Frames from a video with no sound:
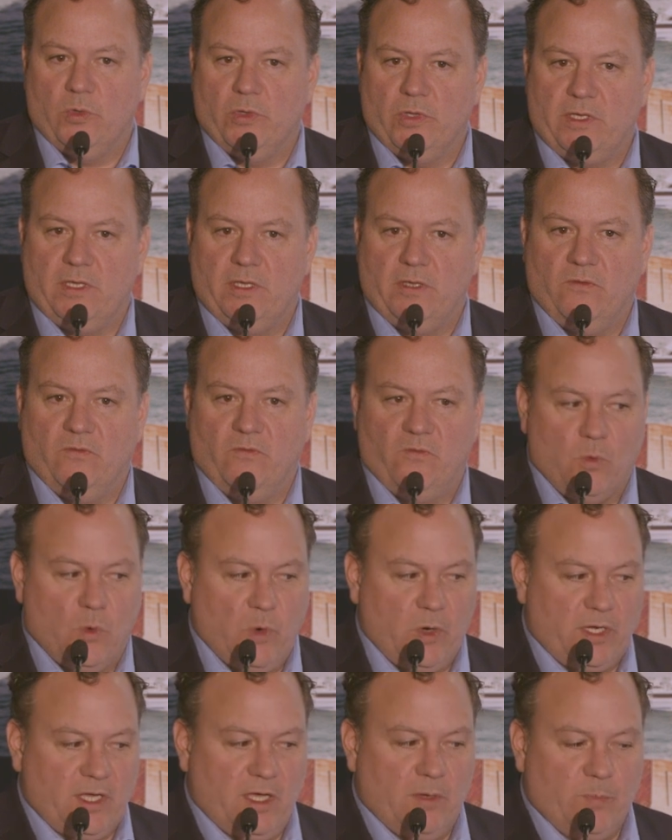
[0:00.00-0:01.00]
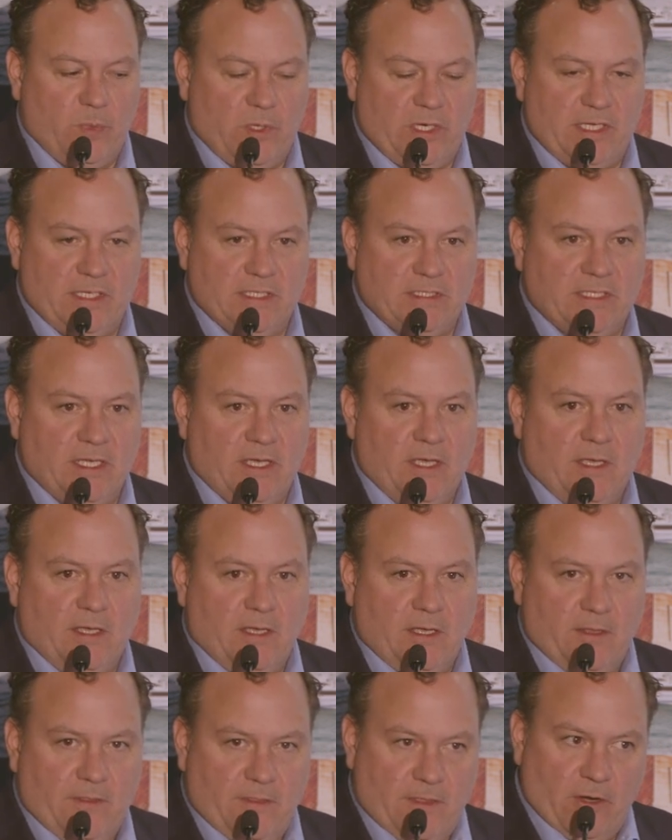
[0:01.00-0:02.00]
looking for companies
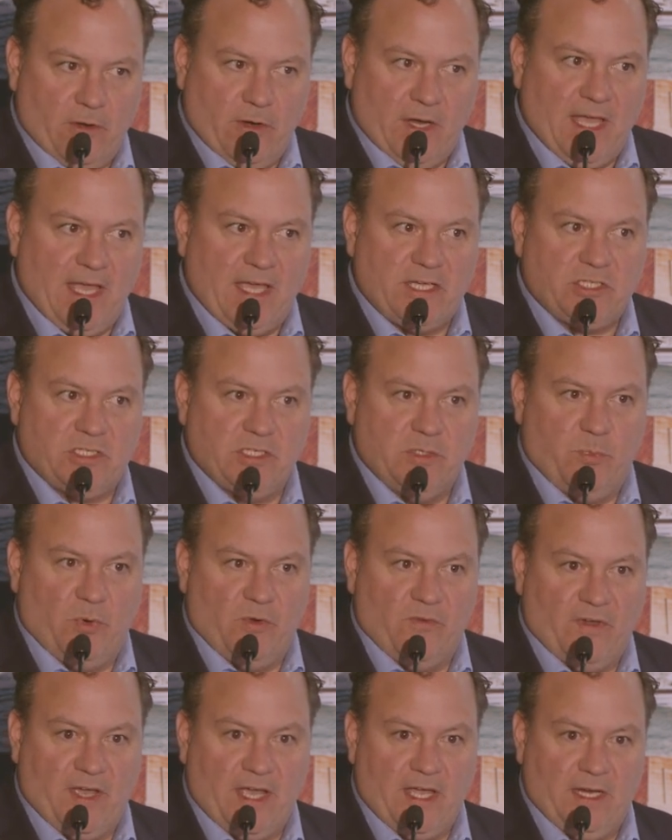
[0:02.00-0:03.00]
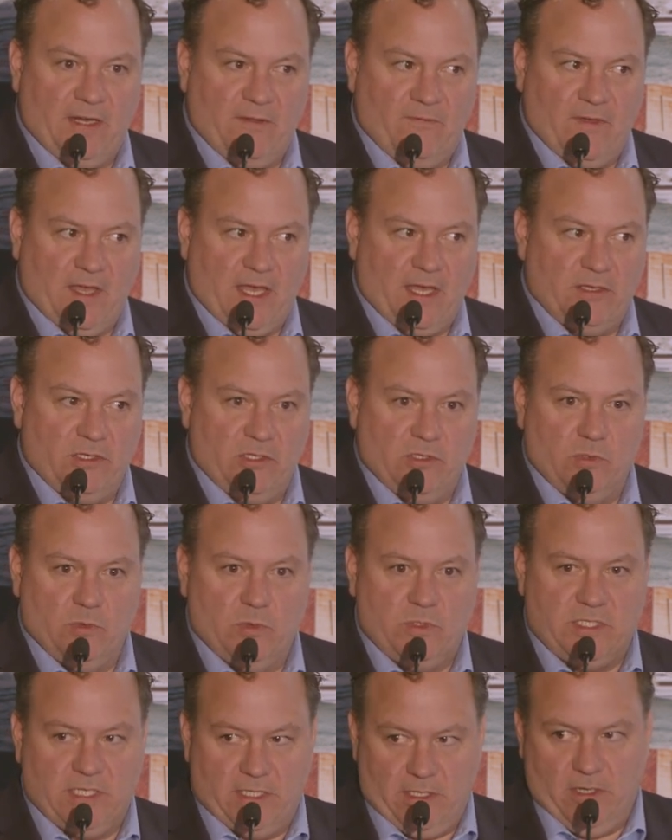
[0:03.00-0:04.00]
that are actually providing value
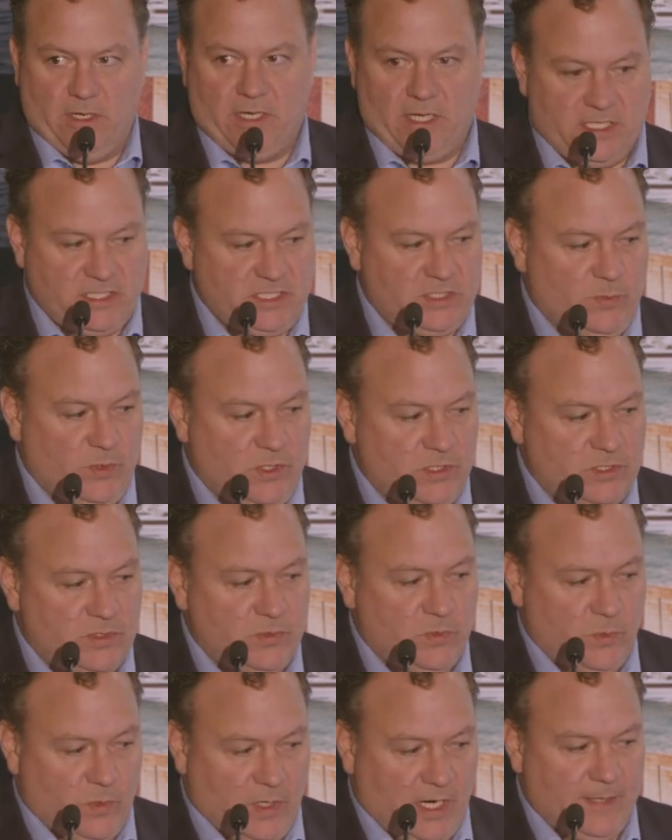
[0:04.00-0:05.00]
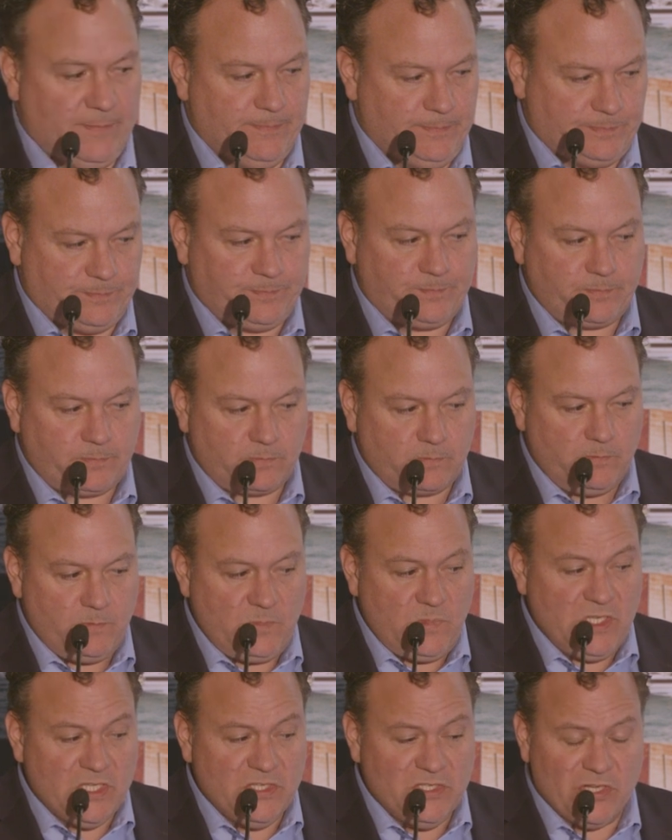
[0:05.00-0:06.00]
to their customers, right?
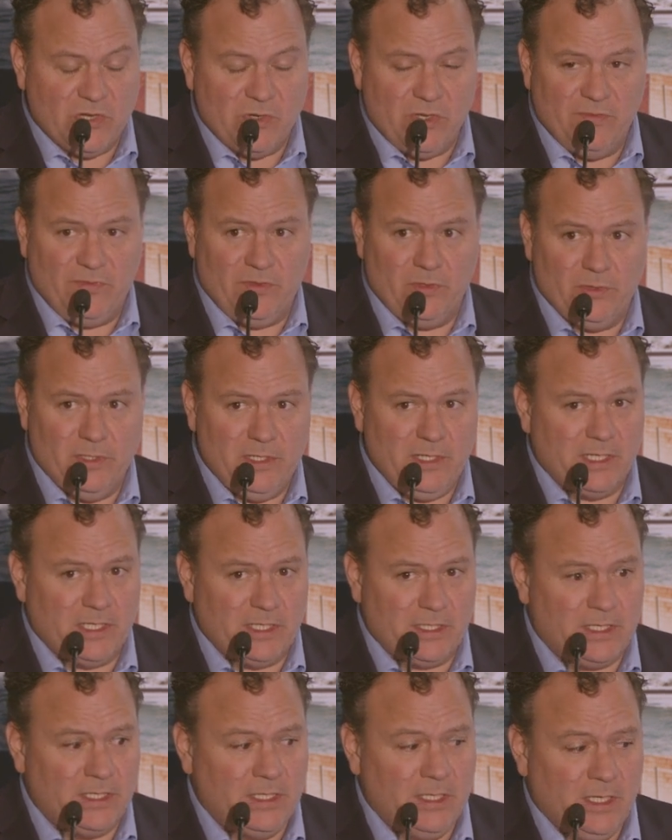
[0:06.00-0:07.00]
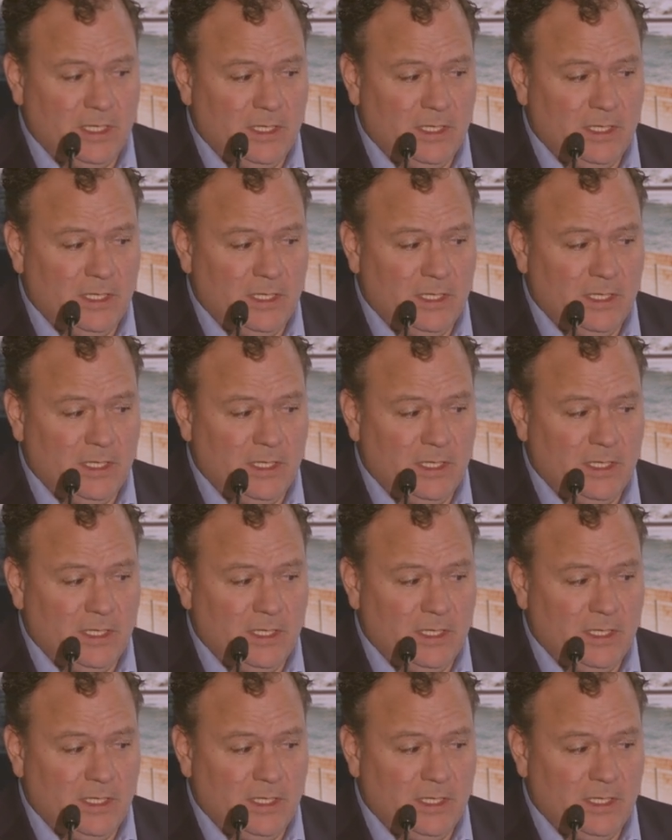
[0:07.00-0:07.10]
So if you look,